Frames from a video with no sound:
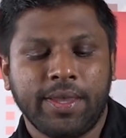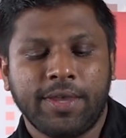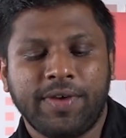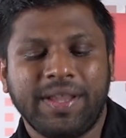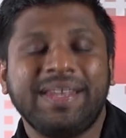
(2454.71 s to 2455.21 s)

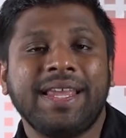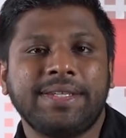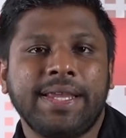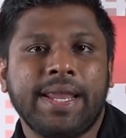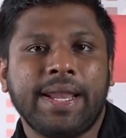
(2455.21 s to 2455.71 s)

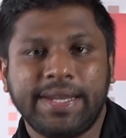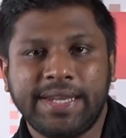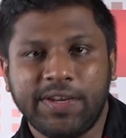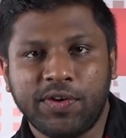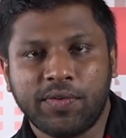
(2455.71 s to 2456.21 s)
Fantasia,
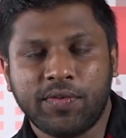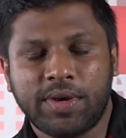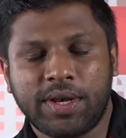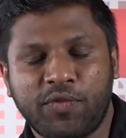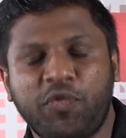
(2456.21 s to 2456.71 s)

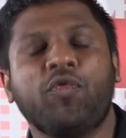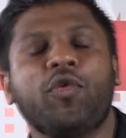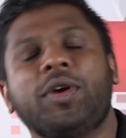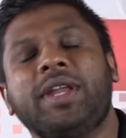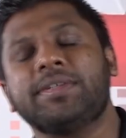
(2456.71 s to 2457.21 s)

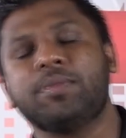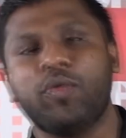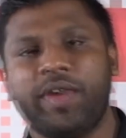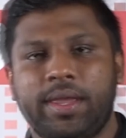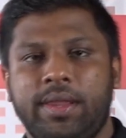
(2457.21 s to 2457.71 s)
1940s
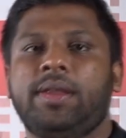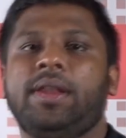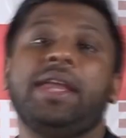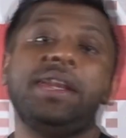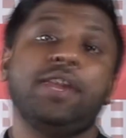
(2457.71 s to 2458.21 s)
movie,
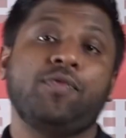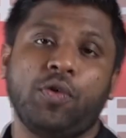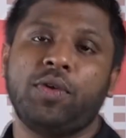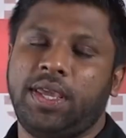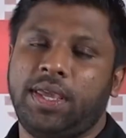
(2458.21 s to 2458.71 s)

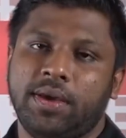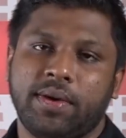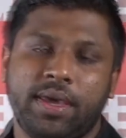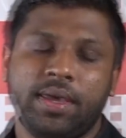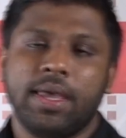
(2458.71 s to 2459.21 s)
1940,
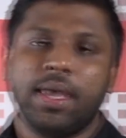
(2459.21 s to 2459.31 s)
okay.